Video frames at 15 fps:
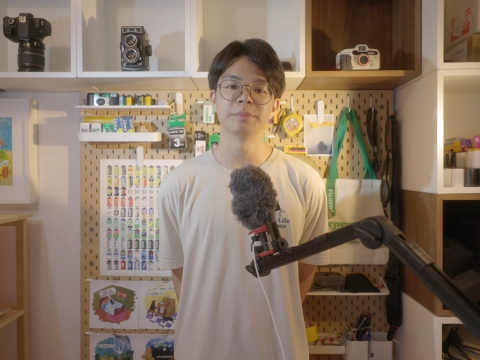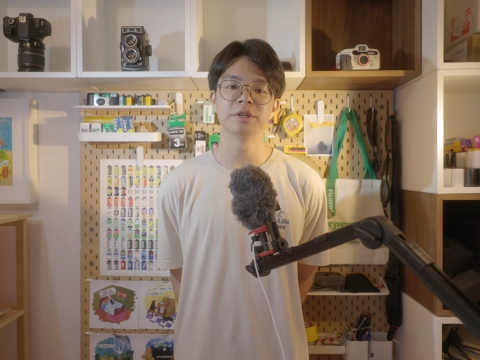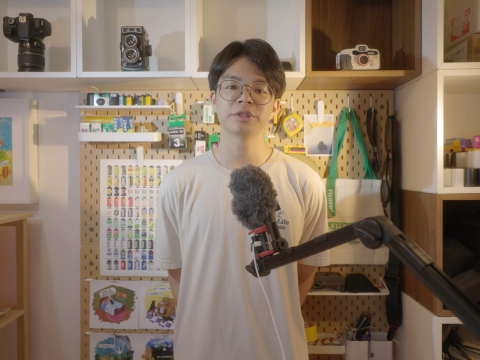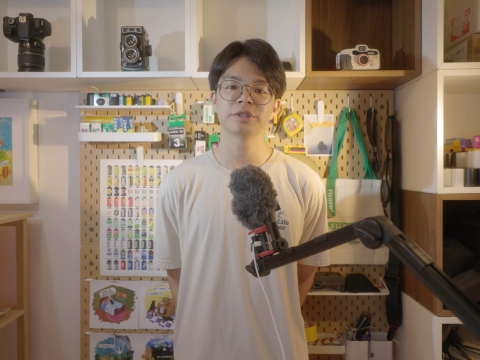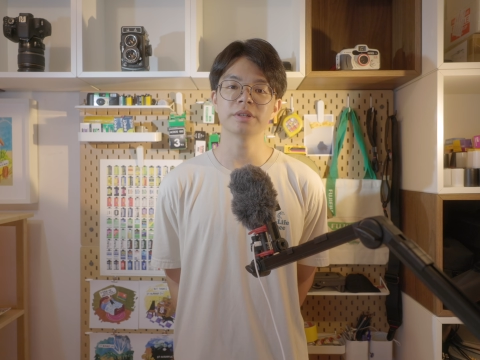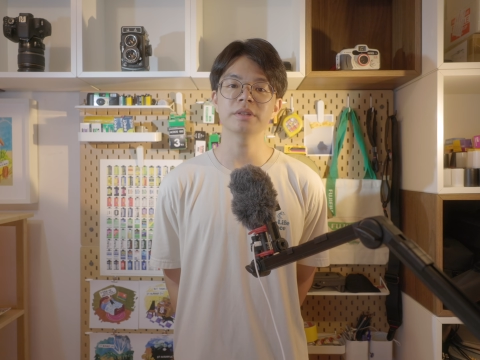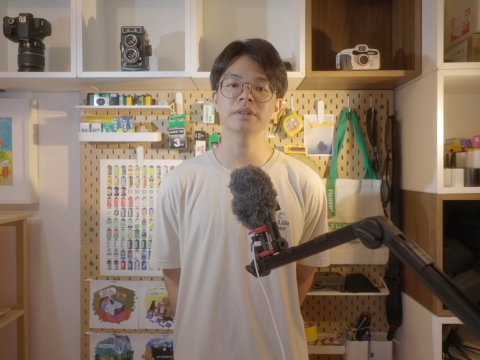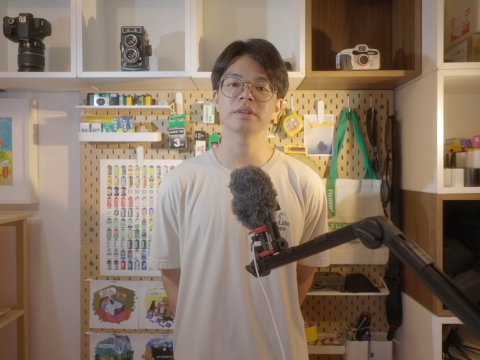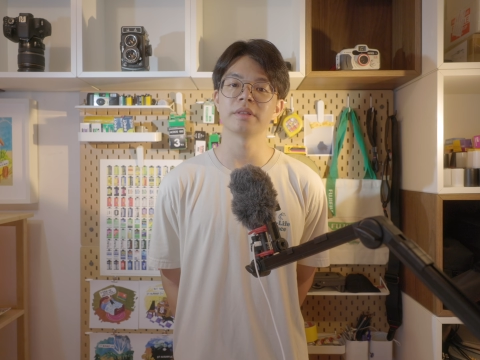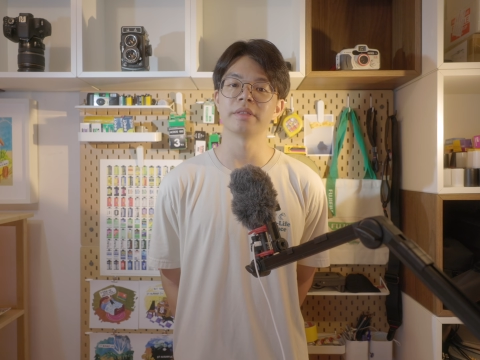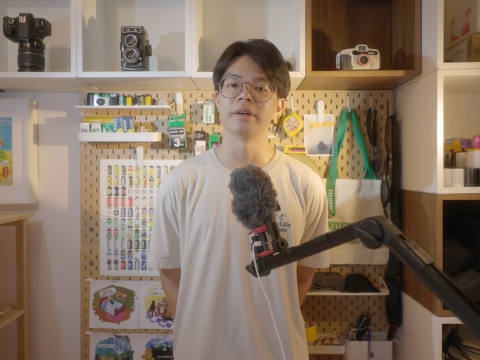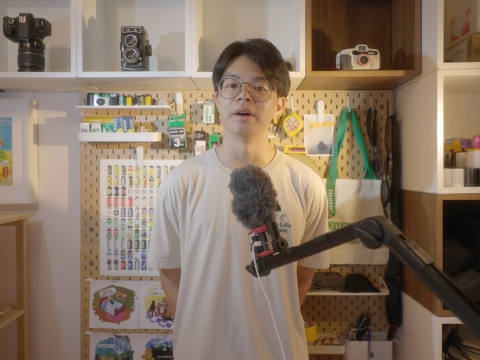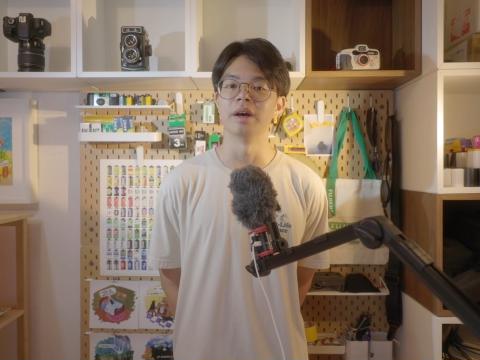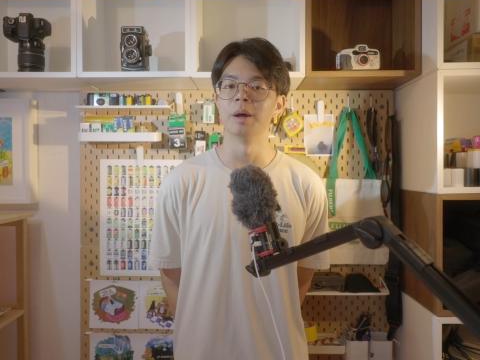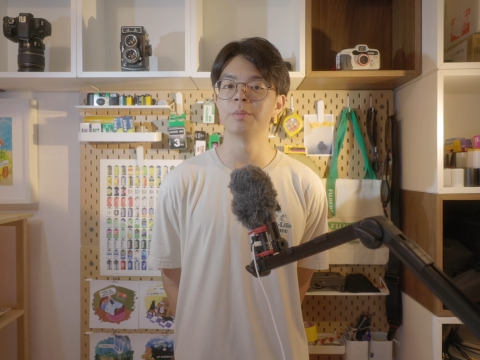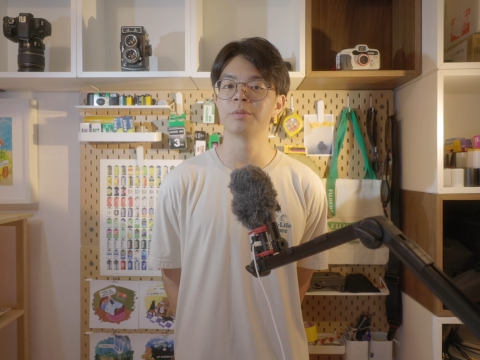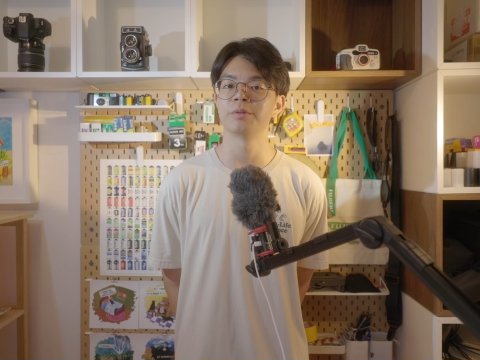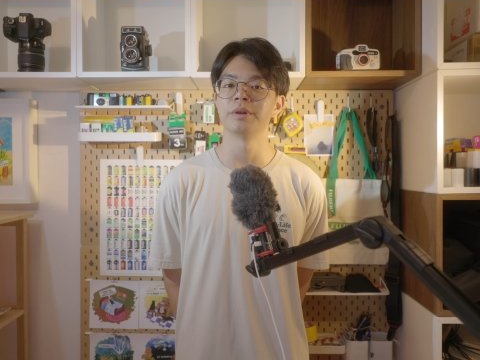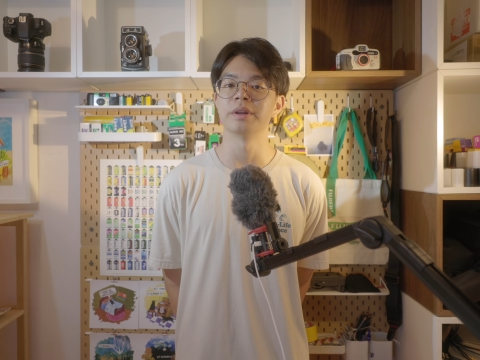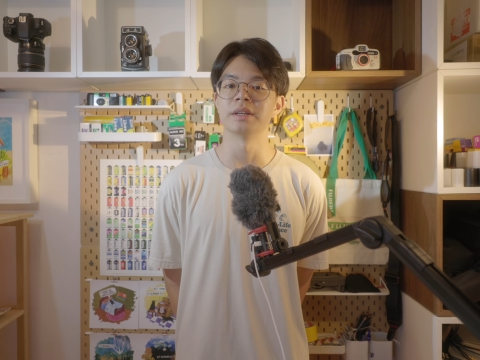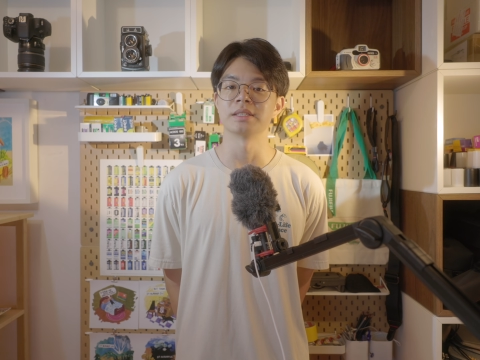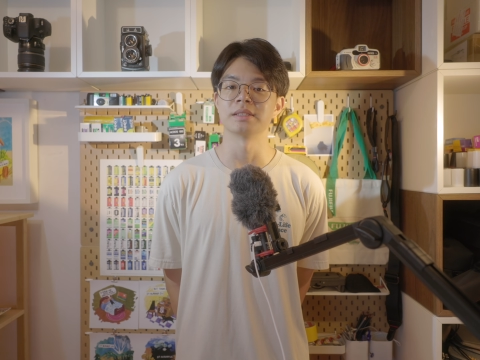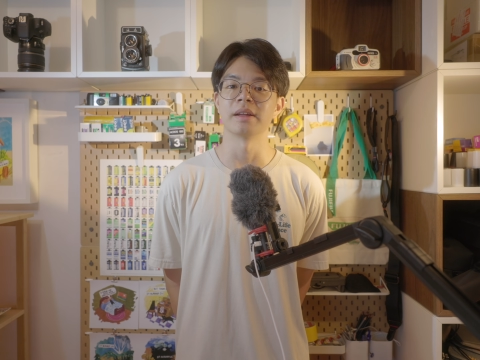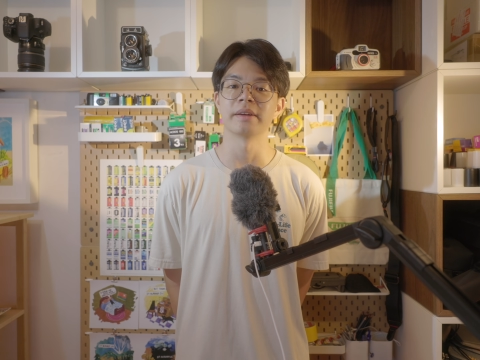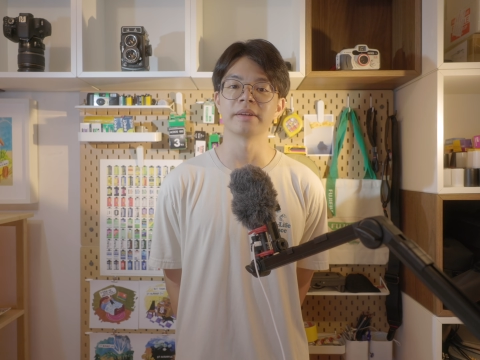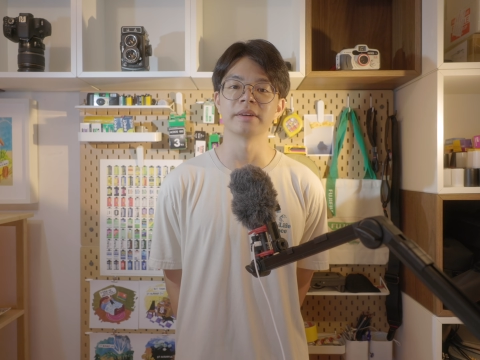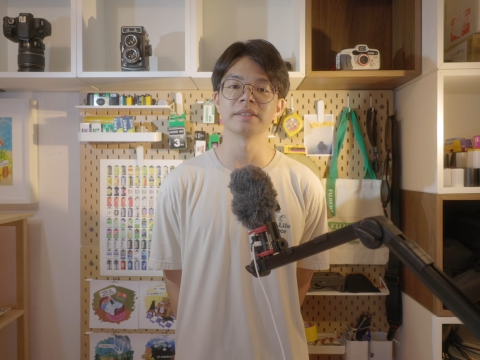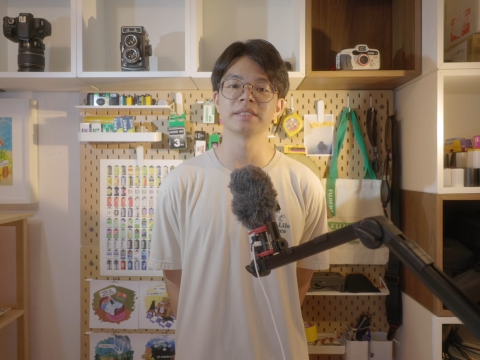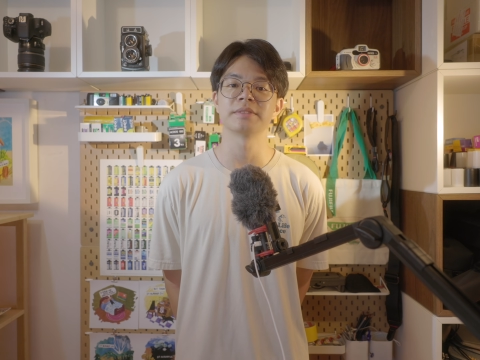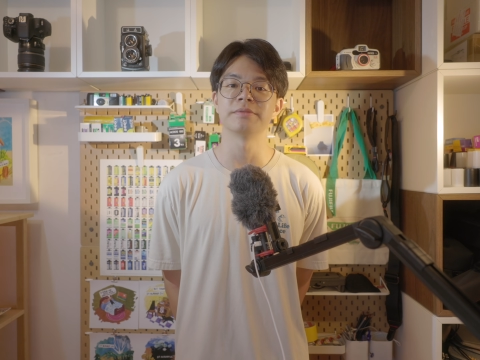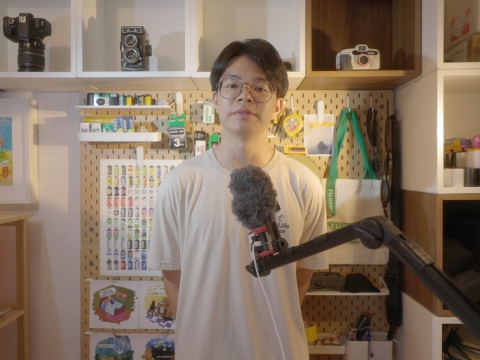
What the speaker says: mentioned, the M3 is Leica's